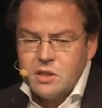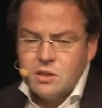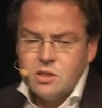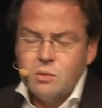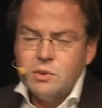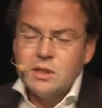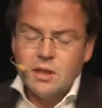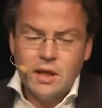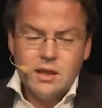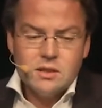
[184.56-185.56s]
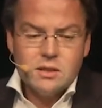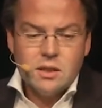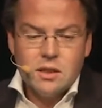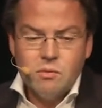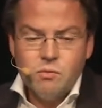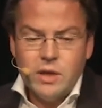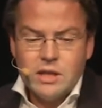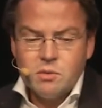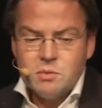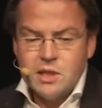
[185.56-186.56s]
and also with the client, we
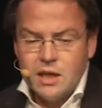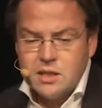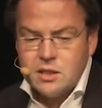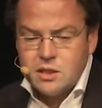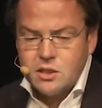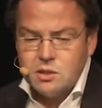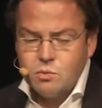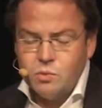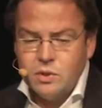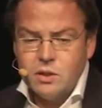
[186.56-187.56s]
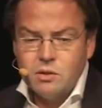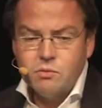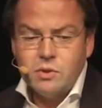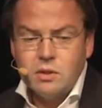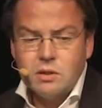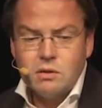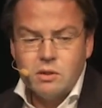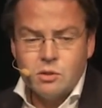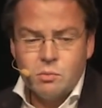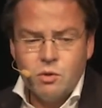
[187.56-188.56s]
had some challenges,
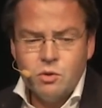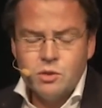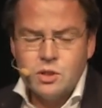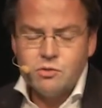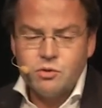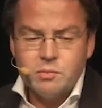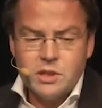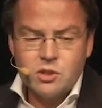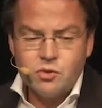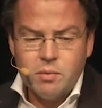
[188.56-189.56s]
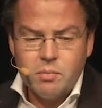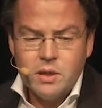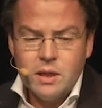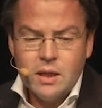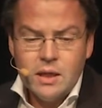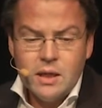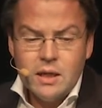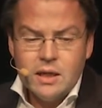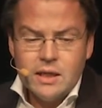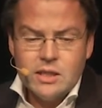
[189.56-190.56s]
some conclusions from this trip.
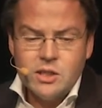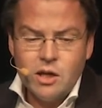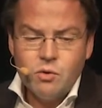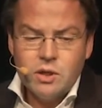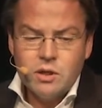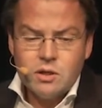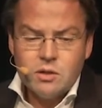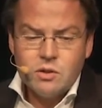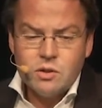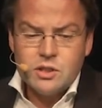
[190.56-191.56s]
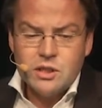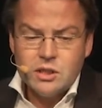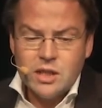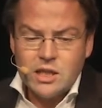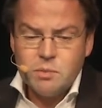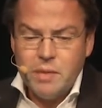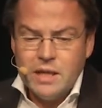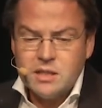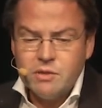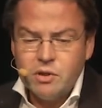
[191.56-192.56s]
It's generally considered
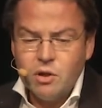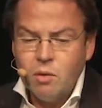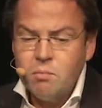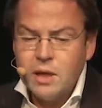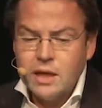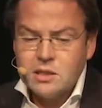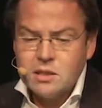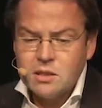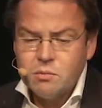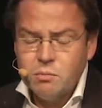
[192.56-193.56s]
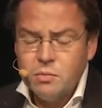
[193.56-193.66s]
expensive and complex